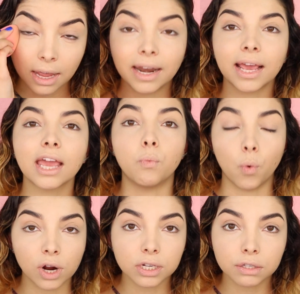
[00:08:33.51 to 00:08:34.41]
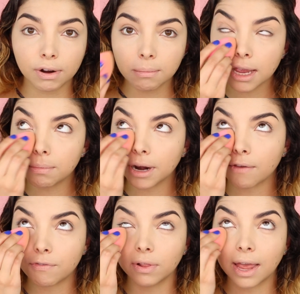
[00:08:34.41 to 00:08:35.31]
Like, it works for me, but I
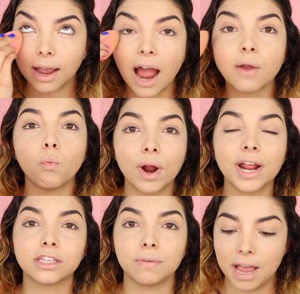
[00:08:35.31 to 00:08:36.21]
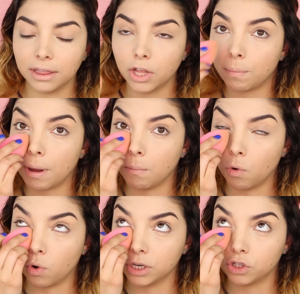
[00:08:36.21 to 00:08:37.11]
feel like I want it to be a little bit
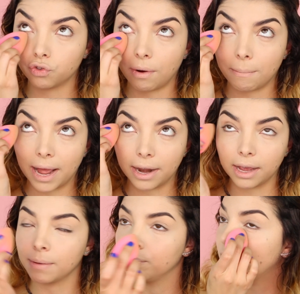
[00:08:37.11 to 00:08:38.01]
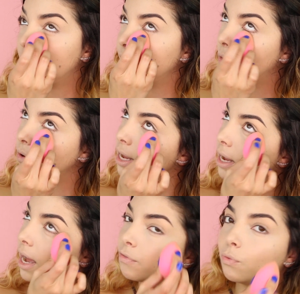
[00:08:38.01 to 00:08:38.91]
more dramatic, and they only
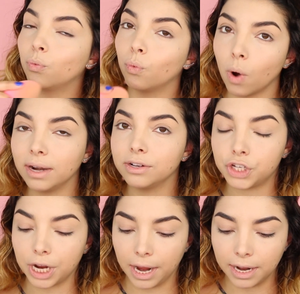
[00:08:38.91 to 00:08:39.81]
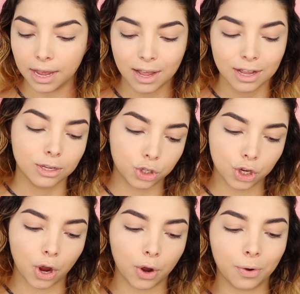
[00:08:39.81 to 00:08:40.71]
have one shade.
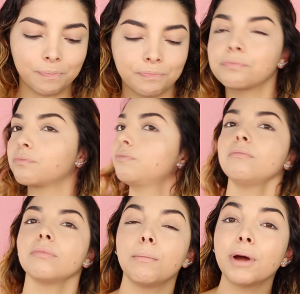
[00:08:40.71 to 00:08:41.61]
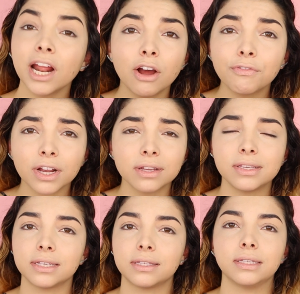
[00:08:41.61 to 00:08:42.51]
So, but I love the
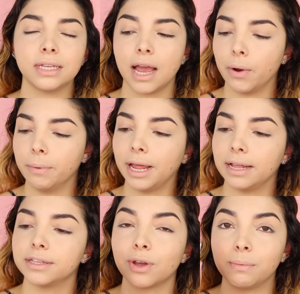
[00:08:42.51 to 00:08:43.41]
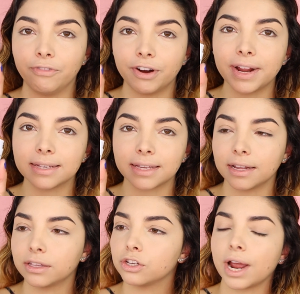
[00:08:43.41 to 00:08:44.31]
consistency, how it blends. So I'm very
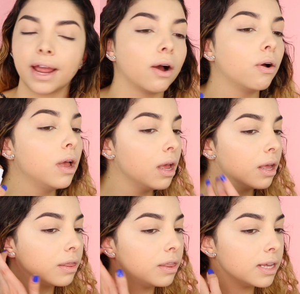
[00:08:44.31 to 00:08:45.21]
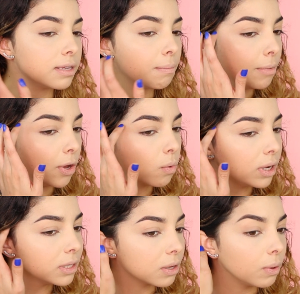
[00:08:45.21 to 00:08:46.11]
excited to try out this Milk
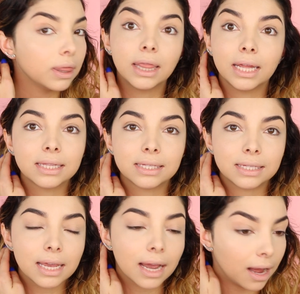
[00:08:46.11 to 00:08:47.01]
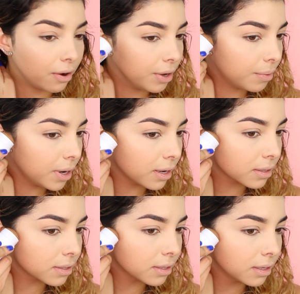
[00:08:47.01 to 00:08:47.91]
one. So let's see how it
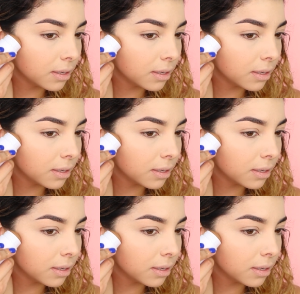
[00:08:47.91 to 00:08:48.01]
works.